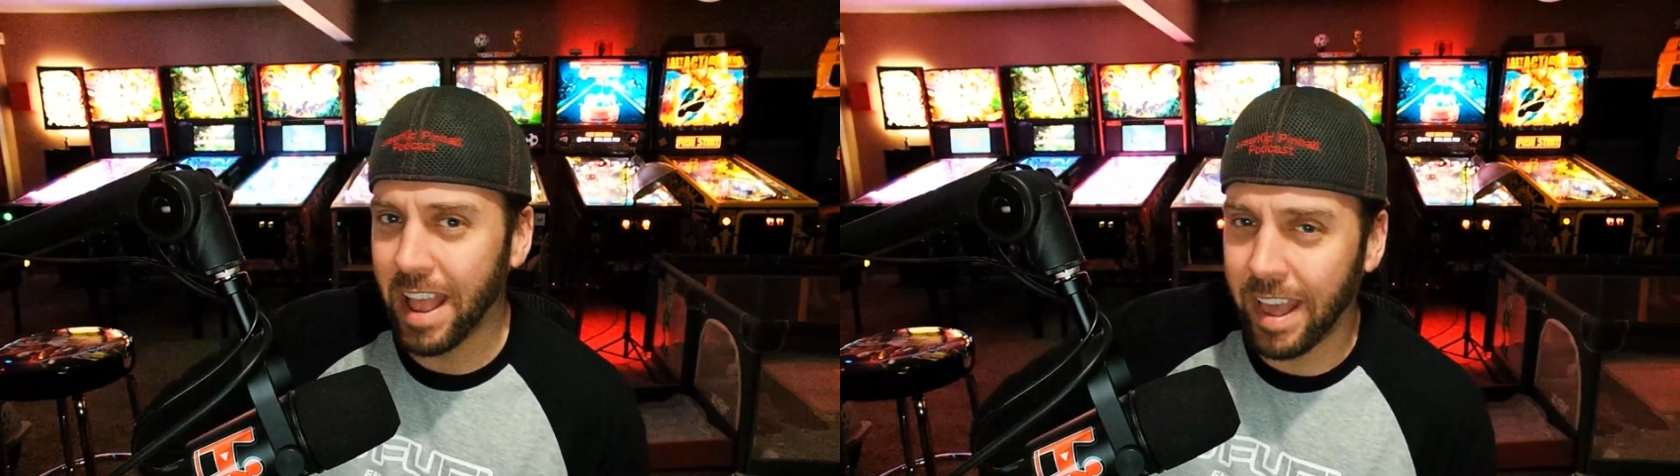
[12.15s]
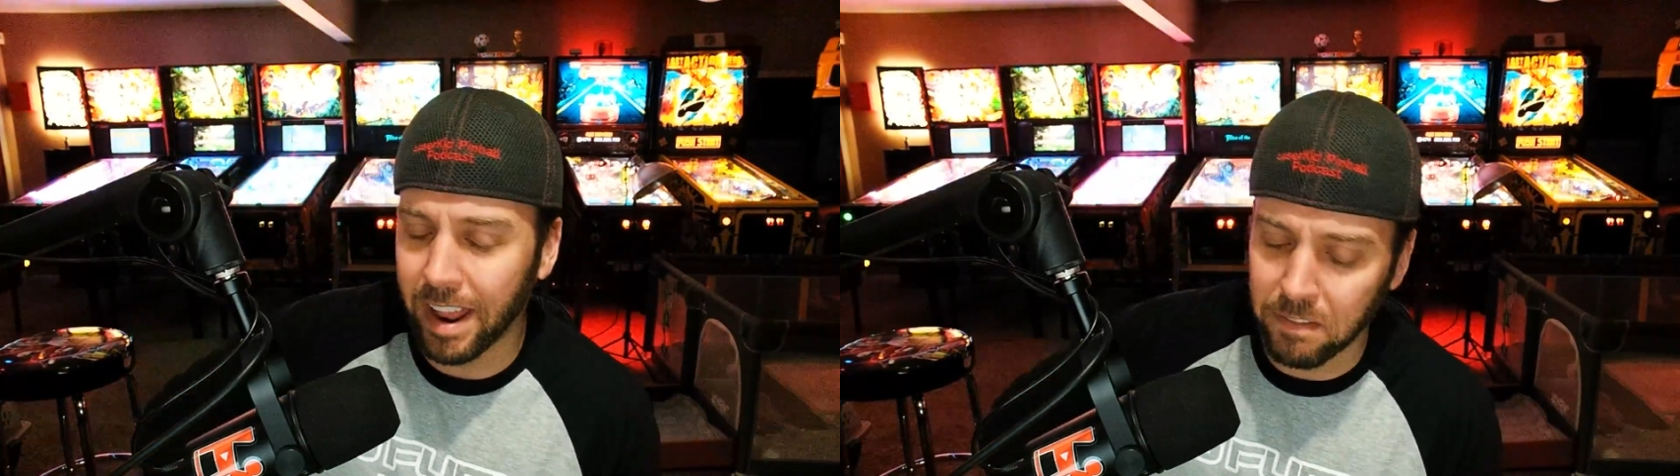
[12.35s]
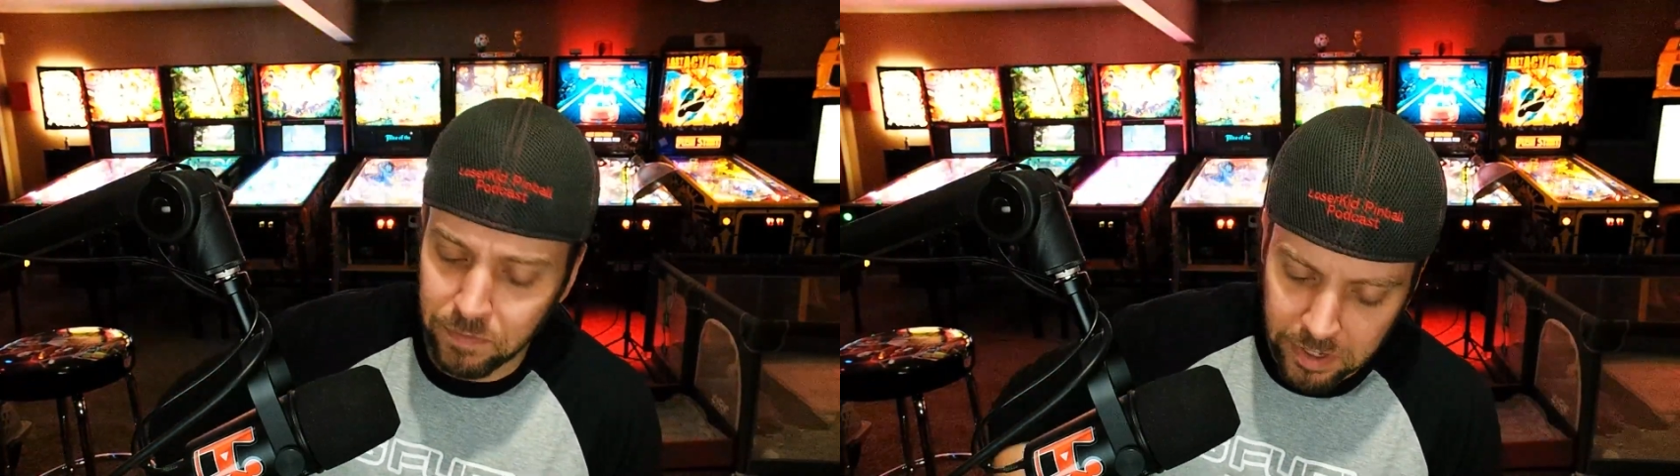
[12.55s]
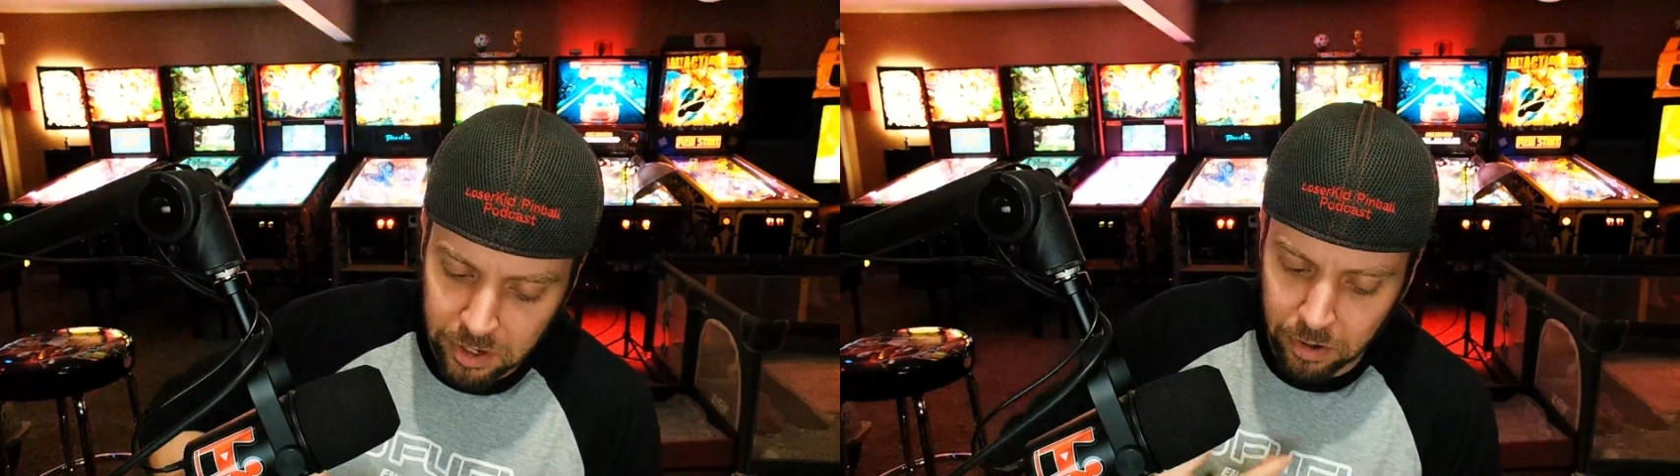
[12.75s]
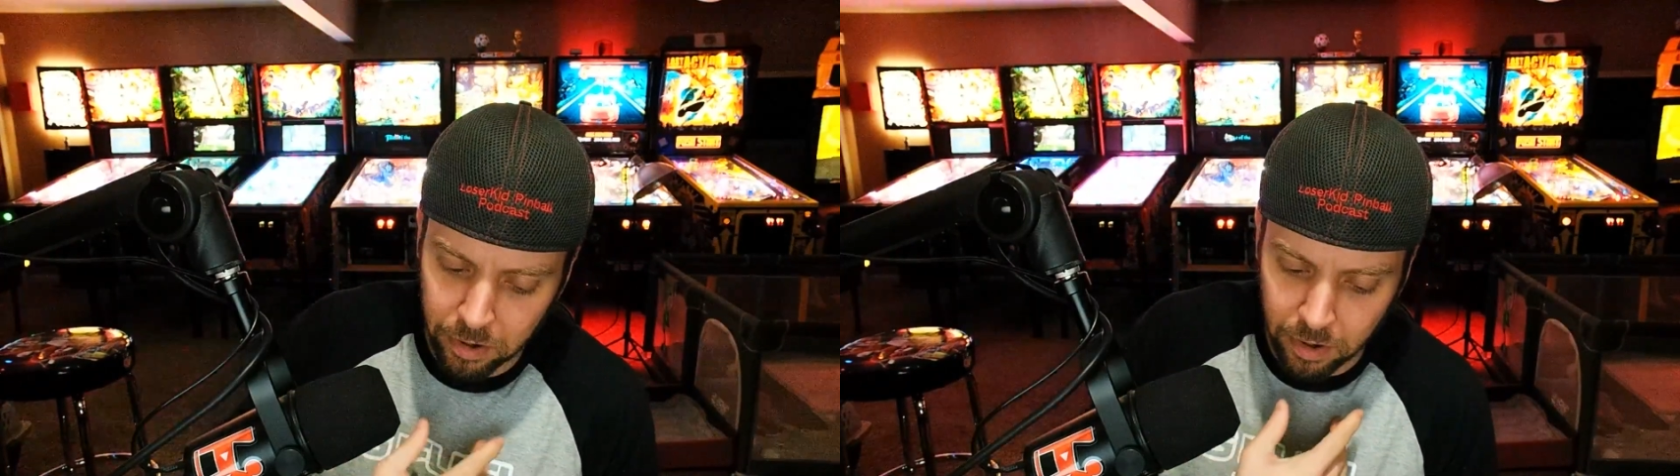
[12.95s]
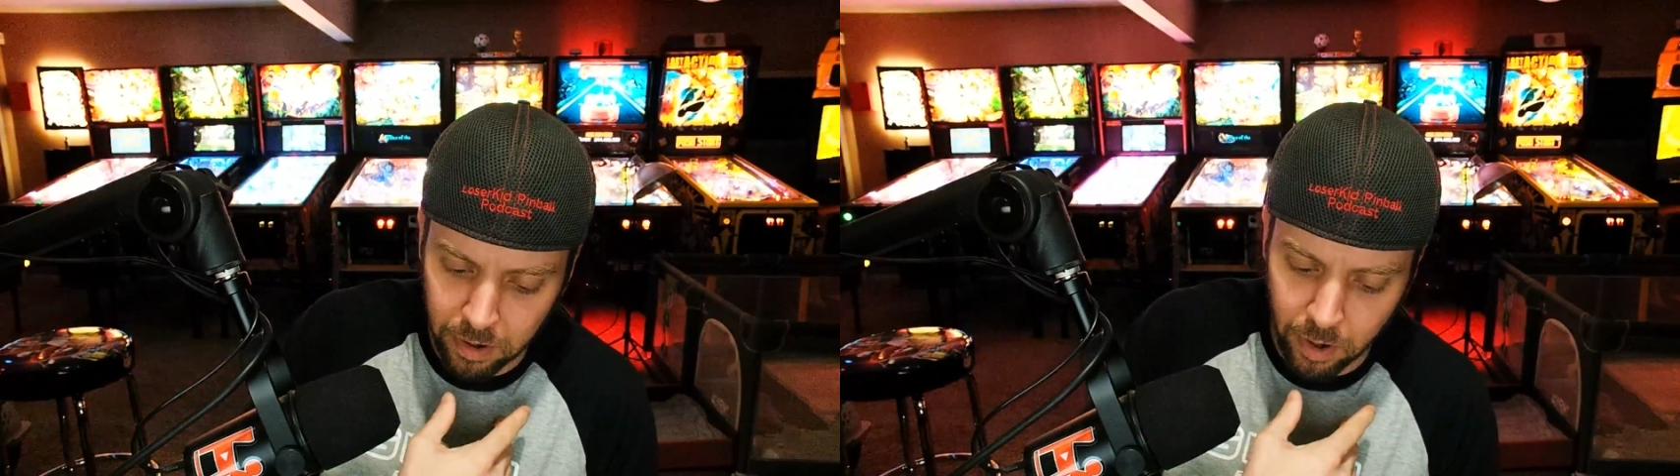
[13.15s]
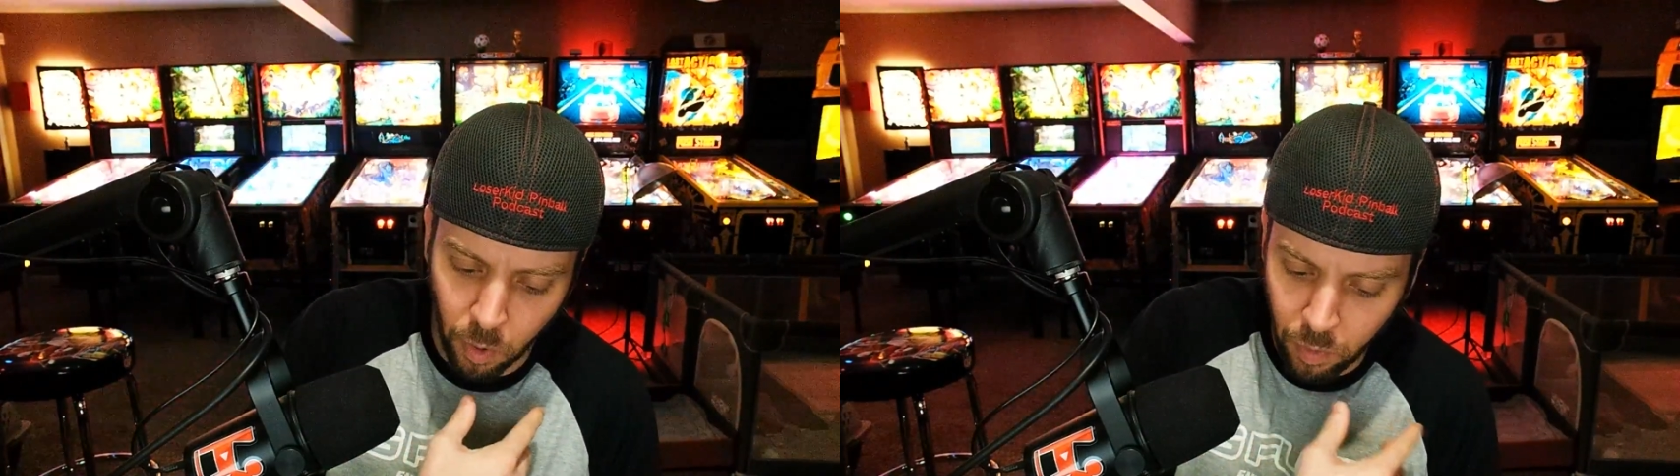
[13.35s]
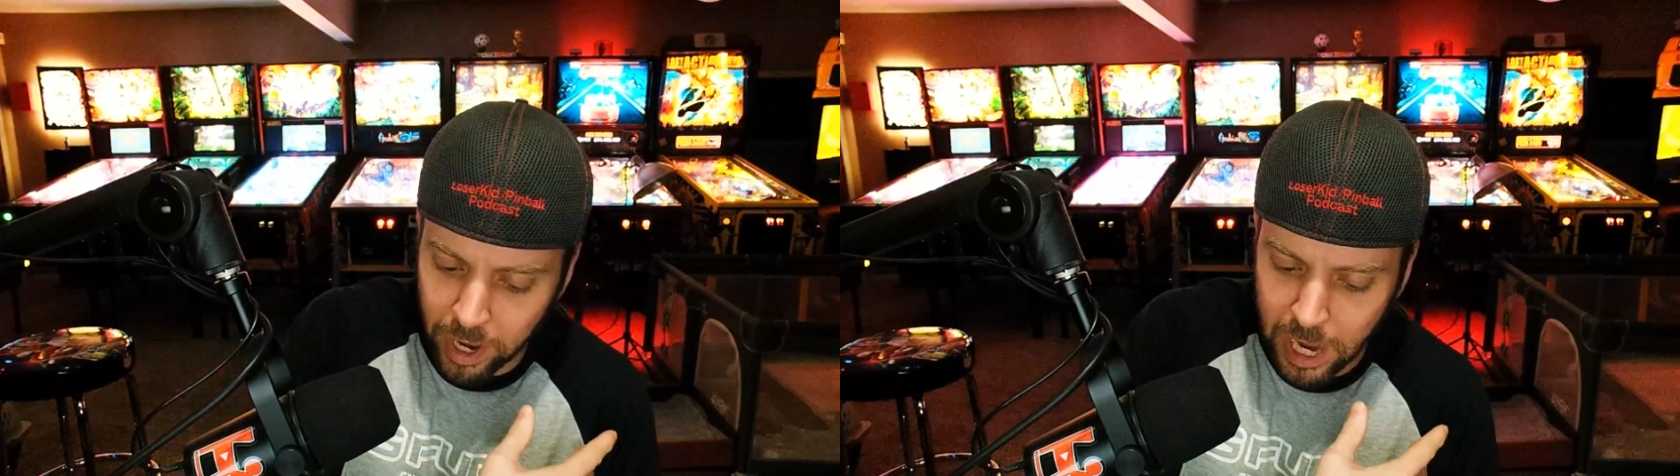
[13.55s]
and I figure a
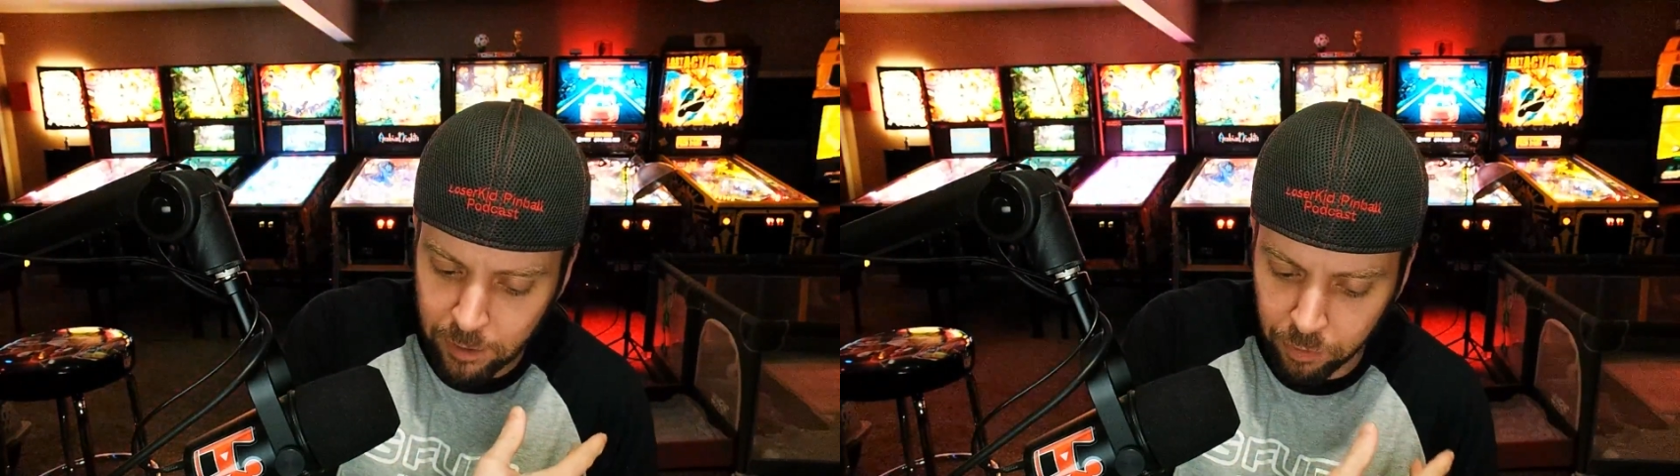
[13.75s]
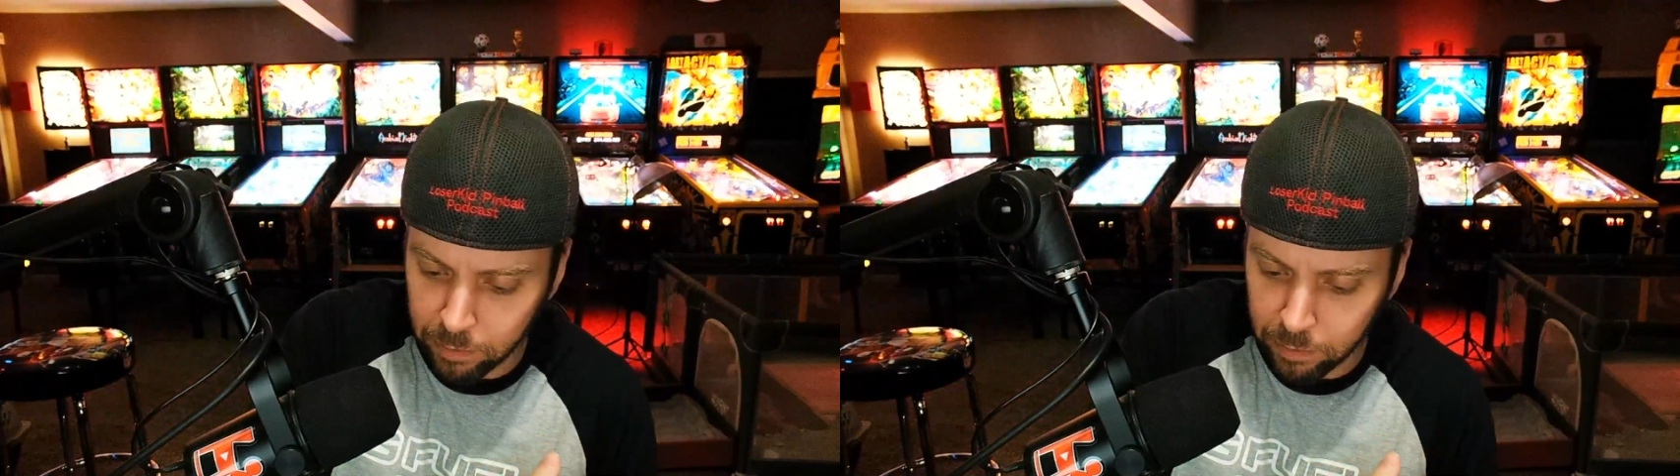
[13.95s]
way for